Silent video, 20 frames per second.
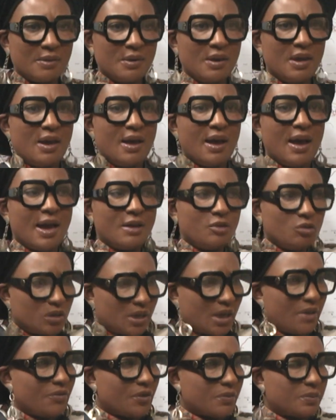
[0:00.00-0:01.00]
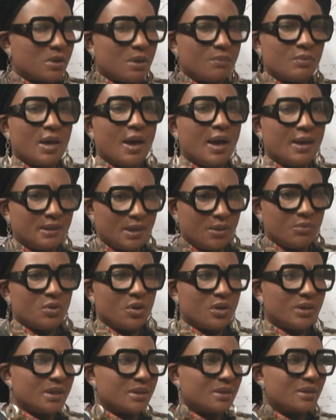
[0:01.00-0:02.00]
And you give up something, and they will
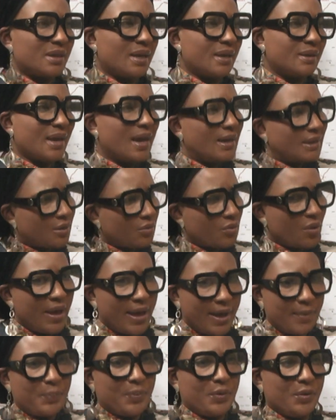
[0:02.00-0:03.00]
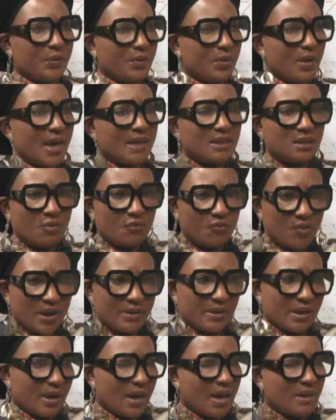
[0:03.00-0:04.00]
understand, and they will help you as the
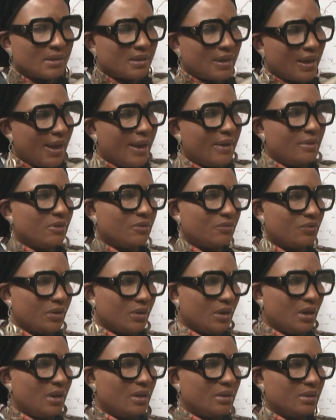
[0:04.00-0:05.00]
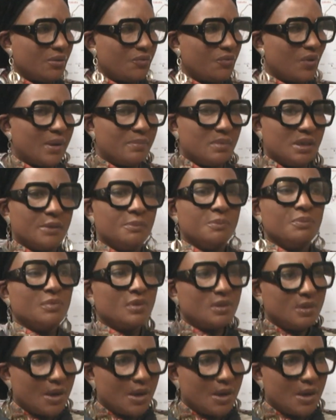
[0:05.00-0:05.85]
father, as the head of the family. They will